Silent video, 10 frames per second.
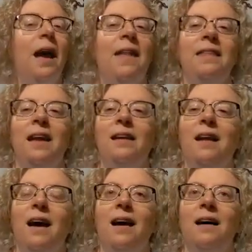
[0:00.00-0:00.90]
And
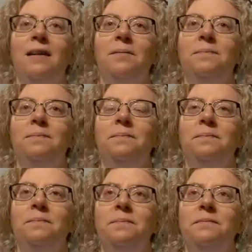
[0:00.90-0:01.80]
then, um,
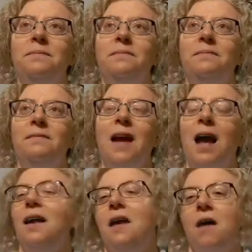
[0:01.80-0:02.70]

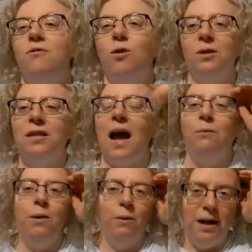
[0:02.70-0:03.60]
of course,
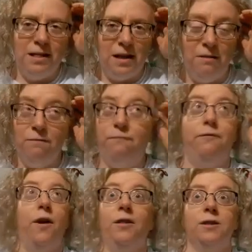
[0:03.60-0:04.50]
we were at the
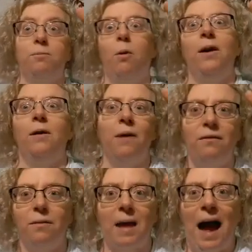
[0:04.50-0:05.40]
furthest point away
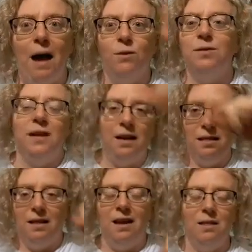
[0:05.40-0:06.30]
from the house
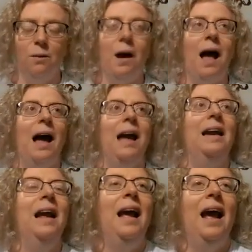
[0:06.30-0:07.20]
in, in the ride,